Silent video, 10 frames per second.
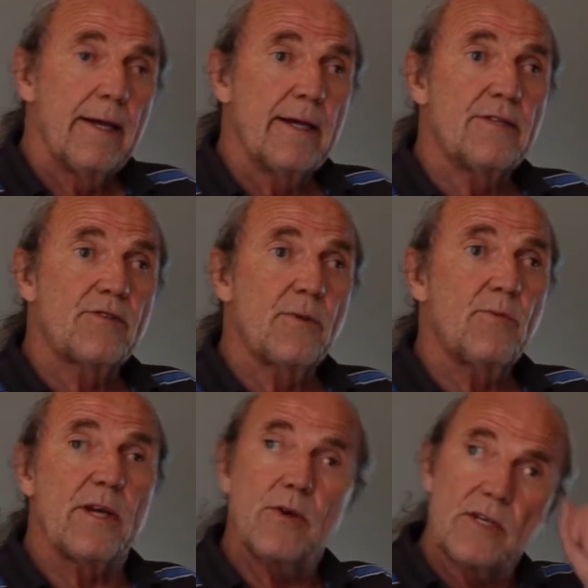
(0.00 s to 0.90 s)
In some
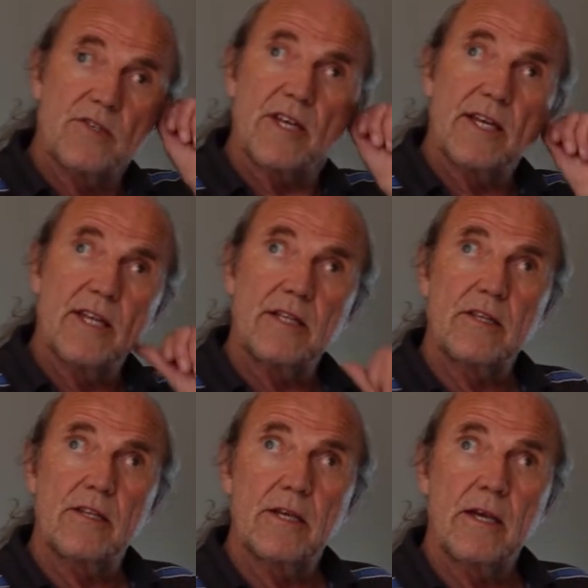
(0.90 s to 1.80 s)
way you can say that
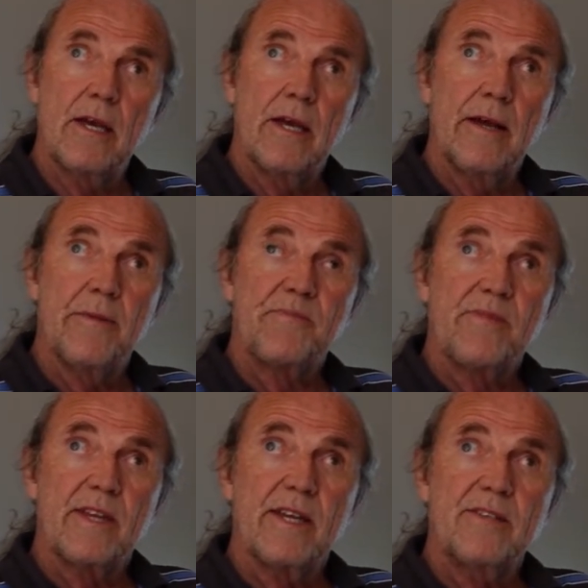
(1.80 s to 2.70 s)

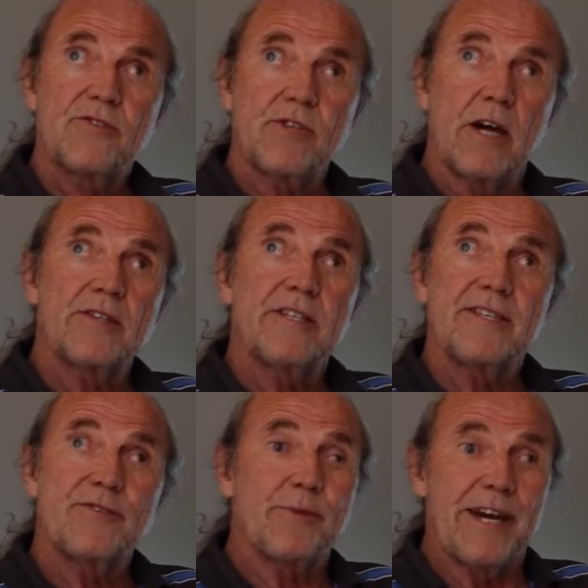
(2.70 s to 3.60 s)
it started in
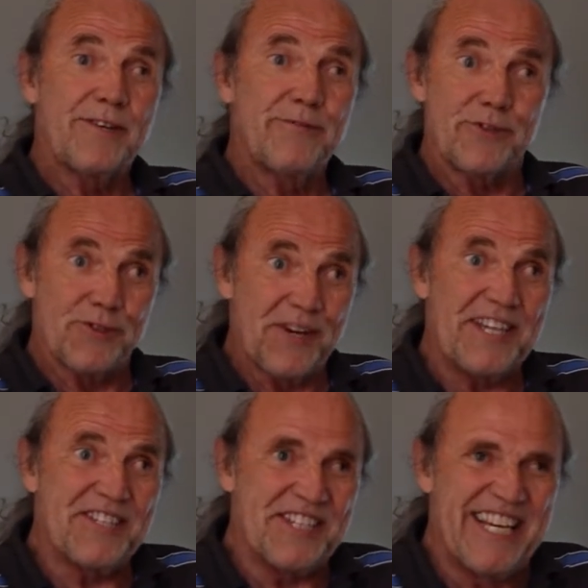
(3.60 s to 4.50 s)
some kind of
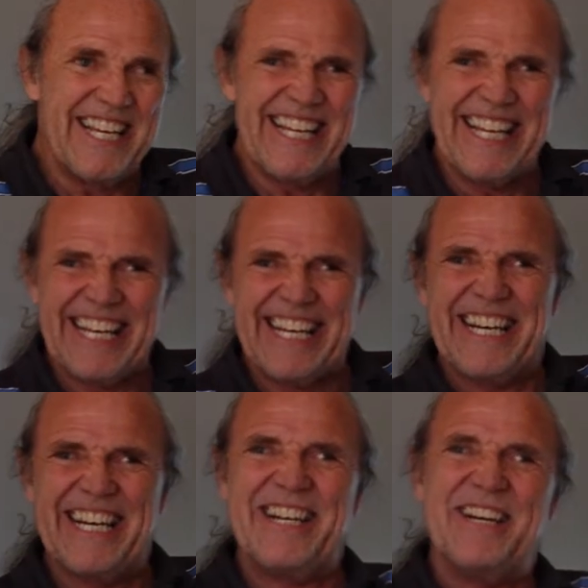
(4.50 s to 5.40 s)
frustration
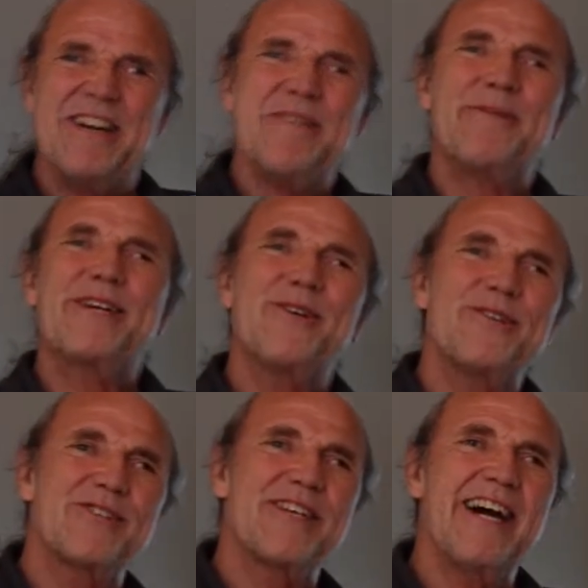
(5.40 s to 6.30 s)

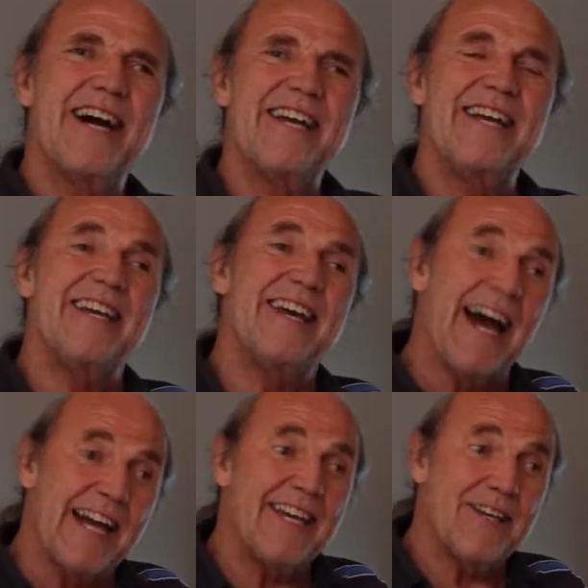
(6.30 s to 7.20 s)
because
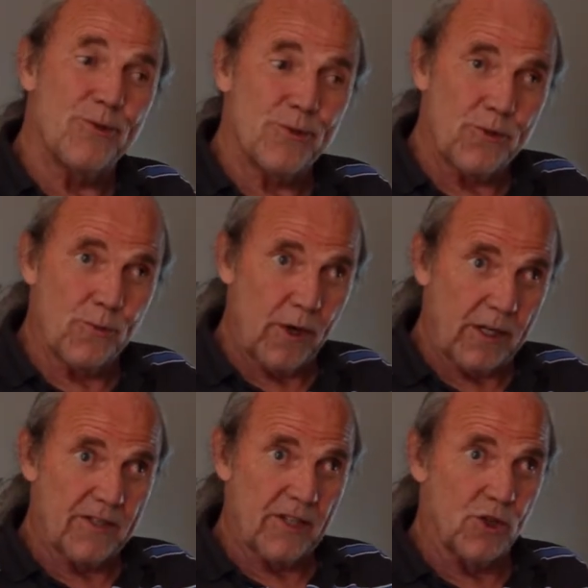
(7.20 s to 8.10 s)
I used to work
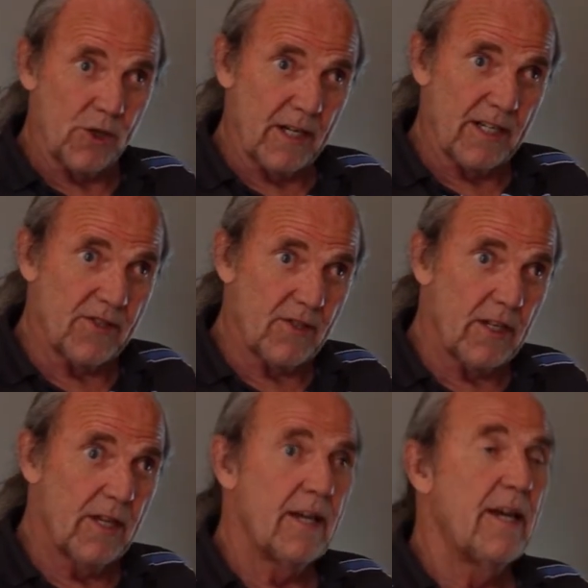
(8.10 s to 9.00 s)
as a journalist,
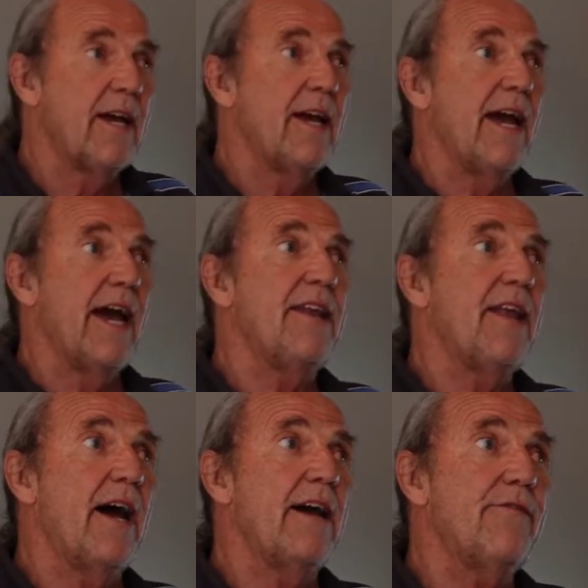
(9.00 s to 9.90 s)
and
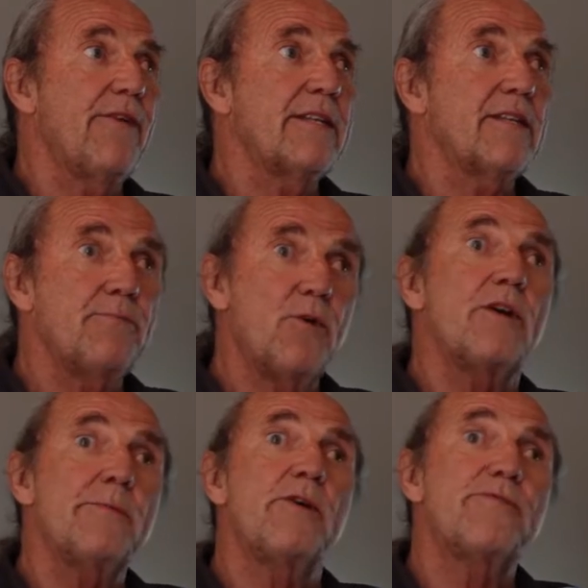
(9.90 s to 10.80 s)
I felt it more
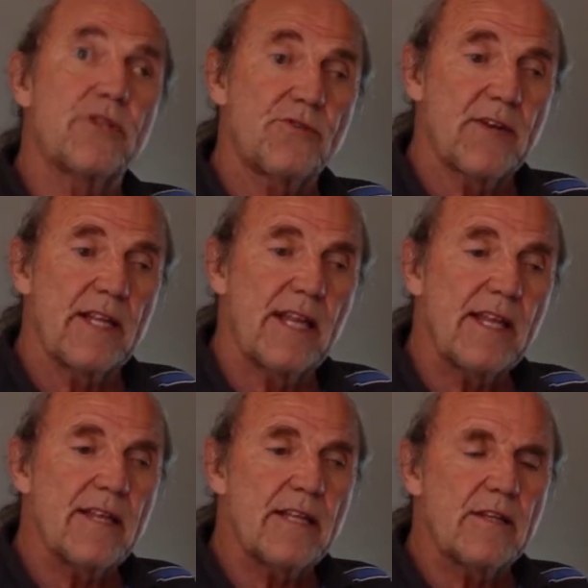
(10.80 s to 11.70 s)
and more frustrating
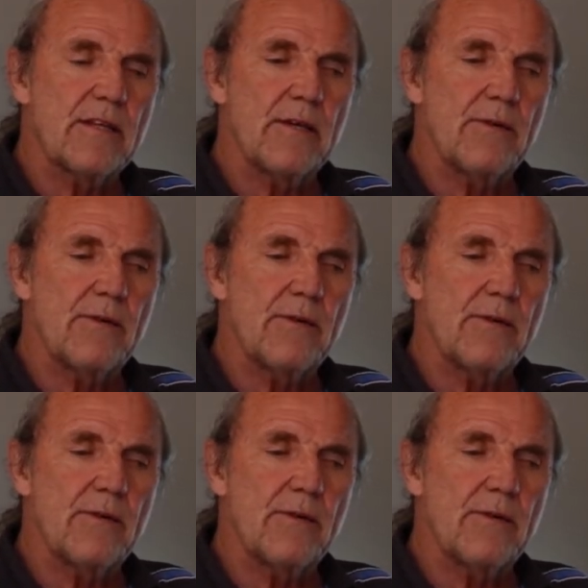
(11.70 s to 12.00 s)
that